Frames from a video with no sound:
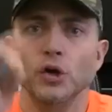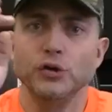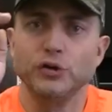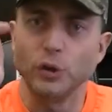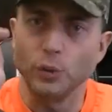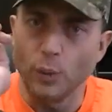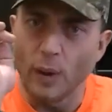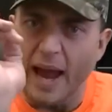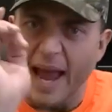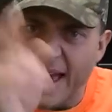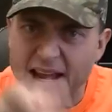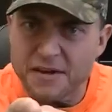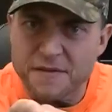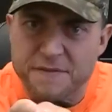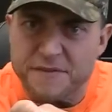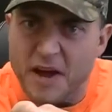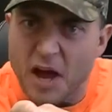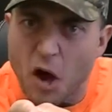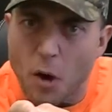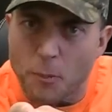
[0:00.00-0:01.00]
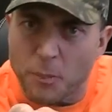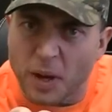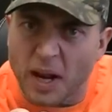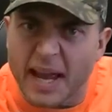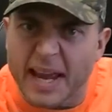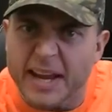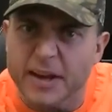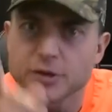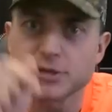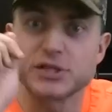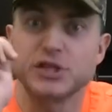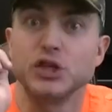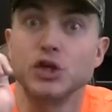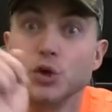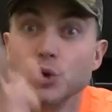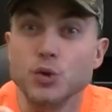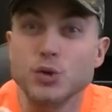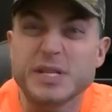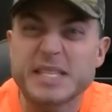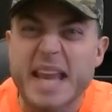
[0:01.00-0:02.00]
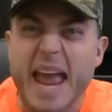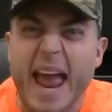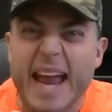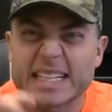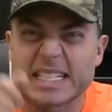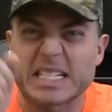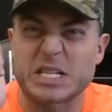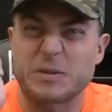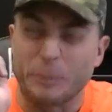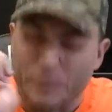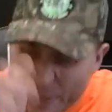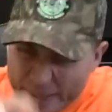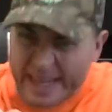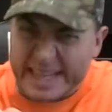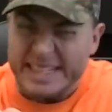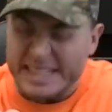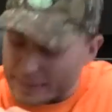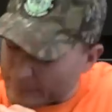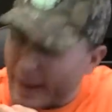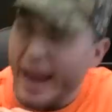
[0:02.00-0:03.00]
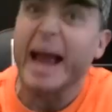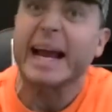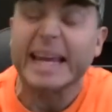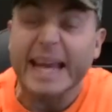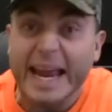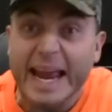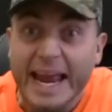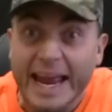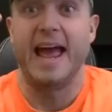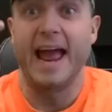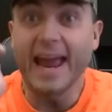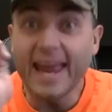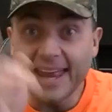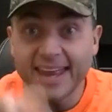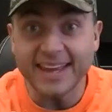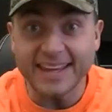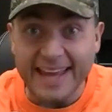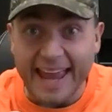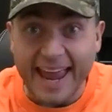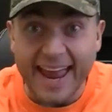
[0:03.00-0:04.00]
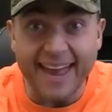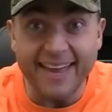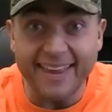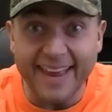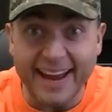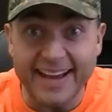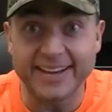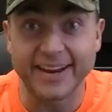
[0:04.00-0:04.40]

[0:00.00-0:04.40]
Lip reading: Do NFL players use that spit tobacco? Hell yeah, they